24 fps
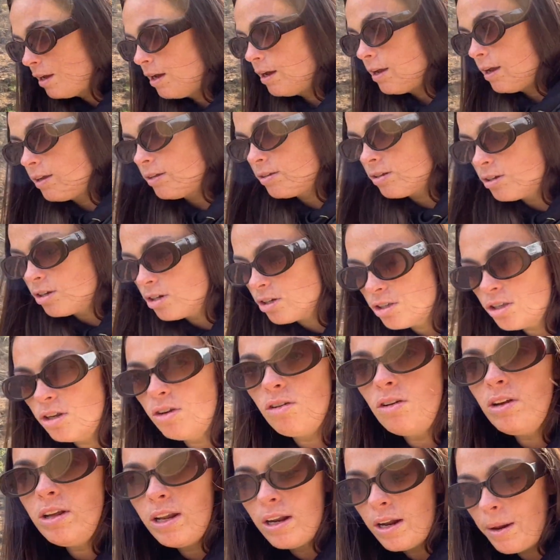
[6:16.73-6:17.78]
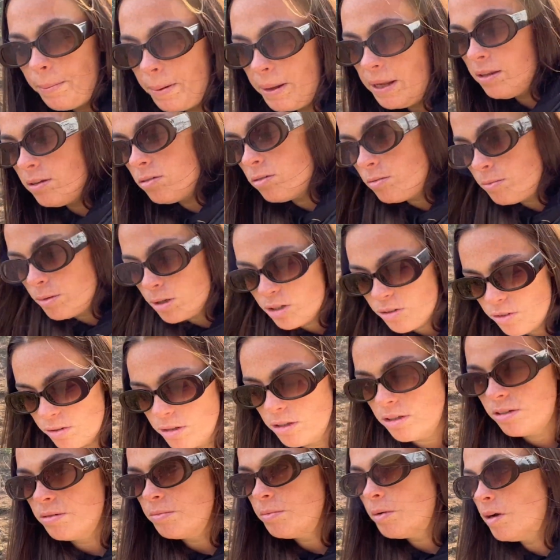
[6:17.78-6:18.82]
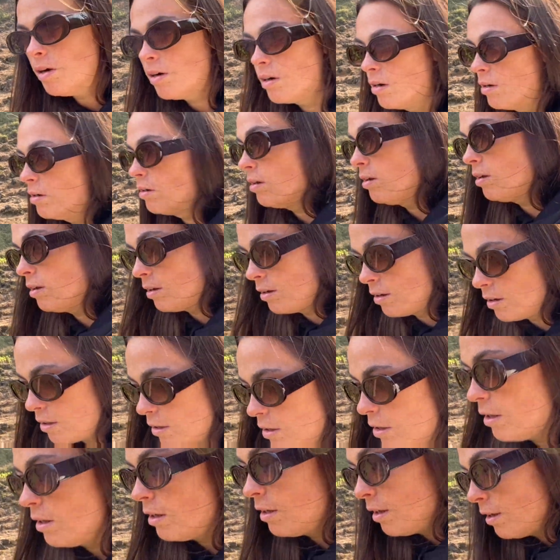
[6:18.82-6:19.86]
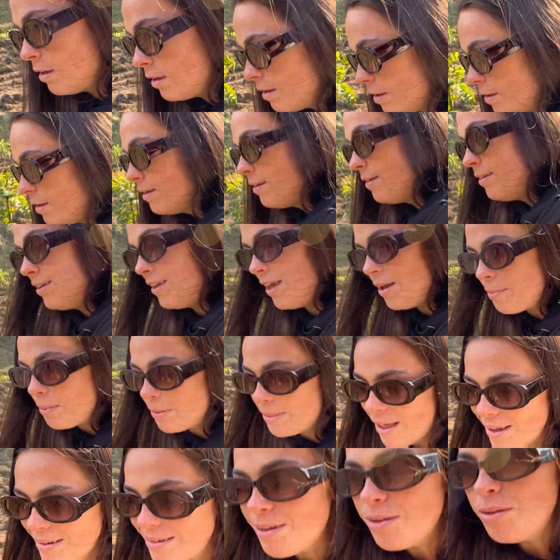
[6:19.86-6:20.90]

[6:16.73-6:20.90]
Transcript: It's just annoying. I paid so much for the SIM card. You paid seven pounds. yeah, but that's a